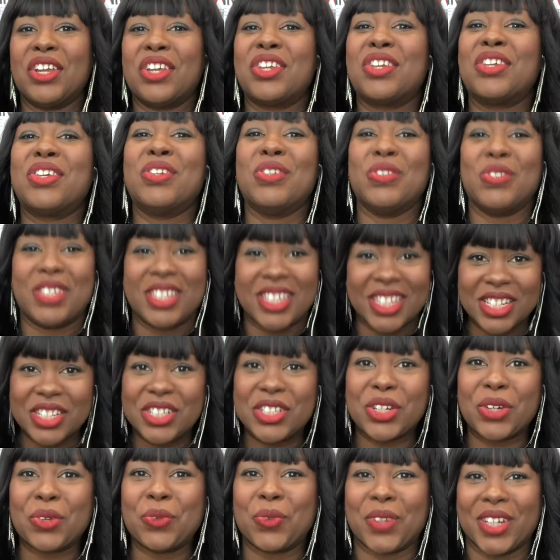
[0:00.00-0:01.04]
You did
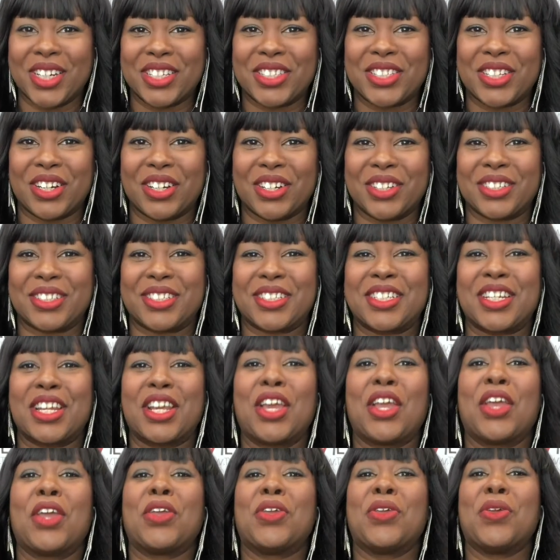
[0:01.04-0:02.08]
your research,
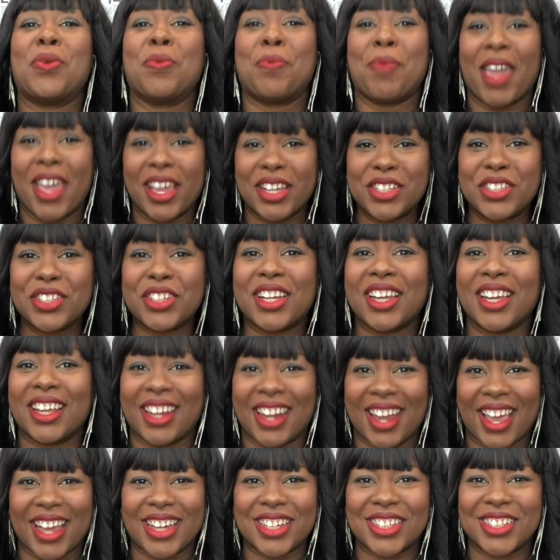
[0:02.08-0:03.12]
you made your
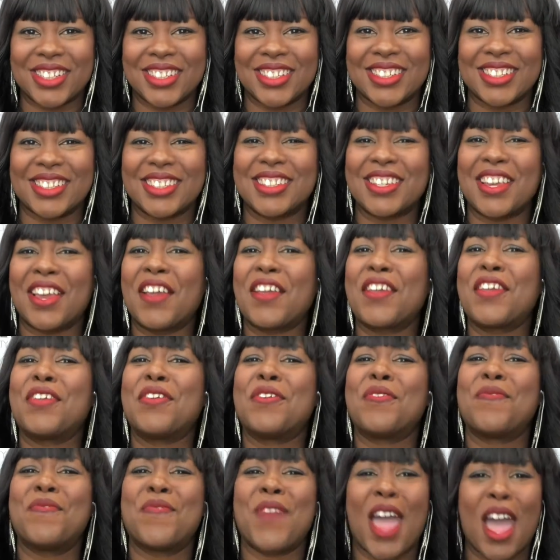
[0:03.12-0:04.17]
connections,
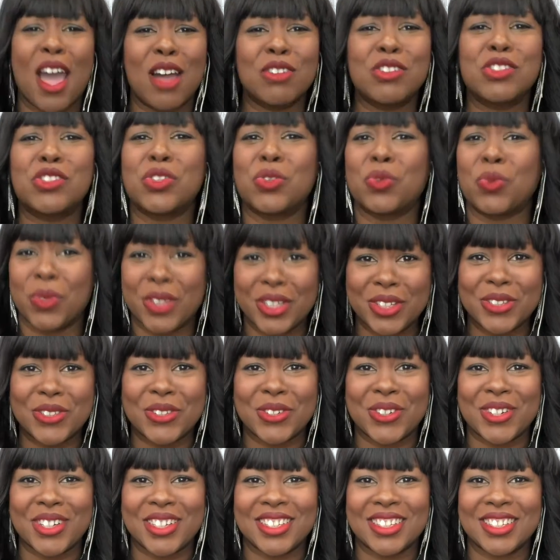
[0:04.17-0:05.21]
you found your
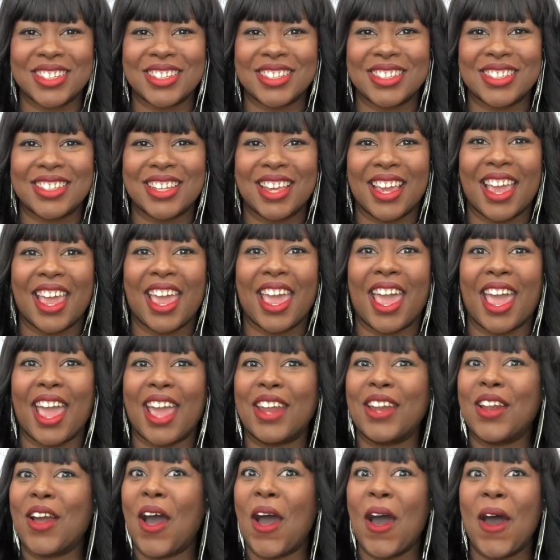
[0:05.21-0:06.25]
resources,
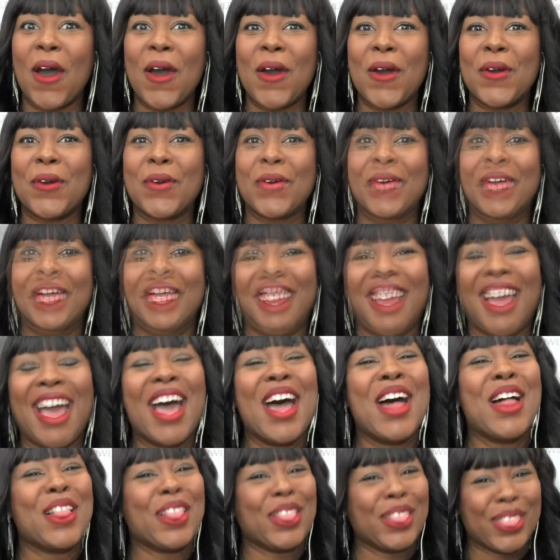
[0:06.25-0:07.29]
and oh,
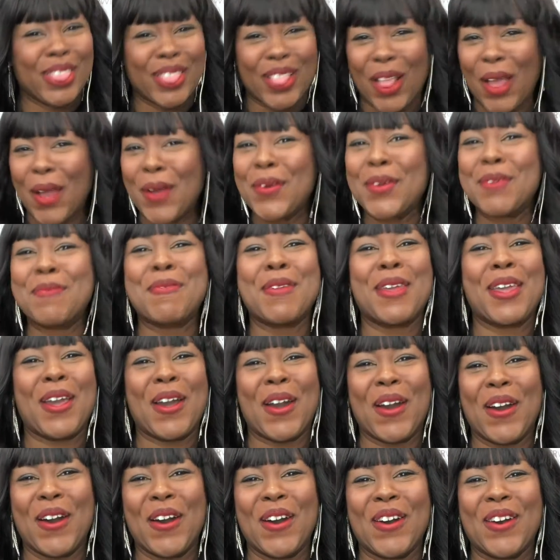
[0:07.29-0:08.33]
lo and
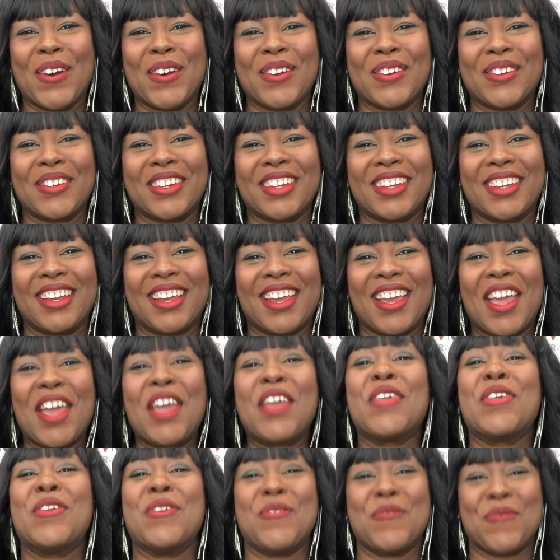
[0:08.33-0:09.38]
behold,
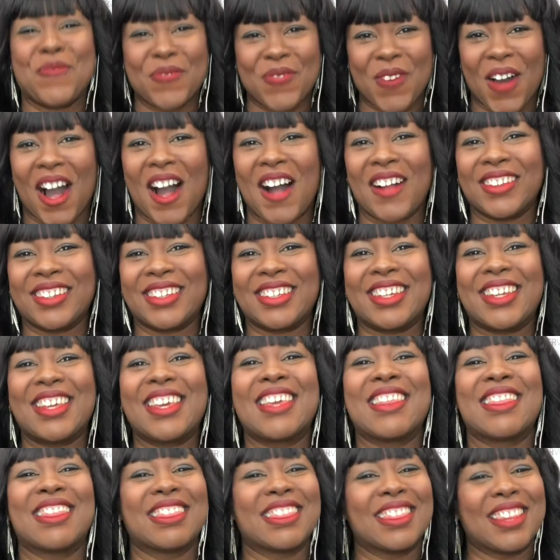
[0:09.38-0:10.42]
you've fallen
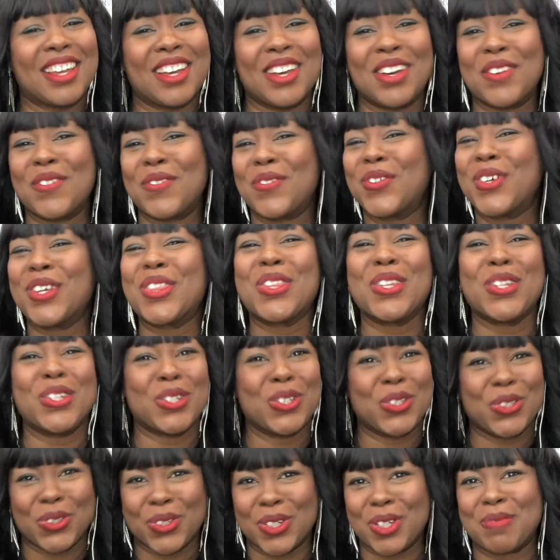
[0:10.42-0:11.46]
in love with
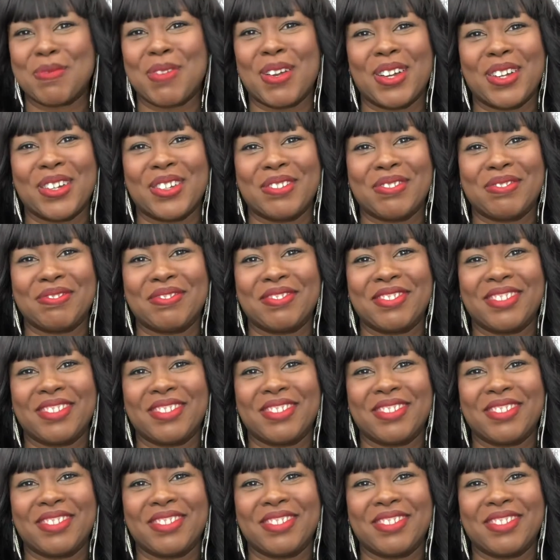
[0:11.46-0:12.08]
your dream home.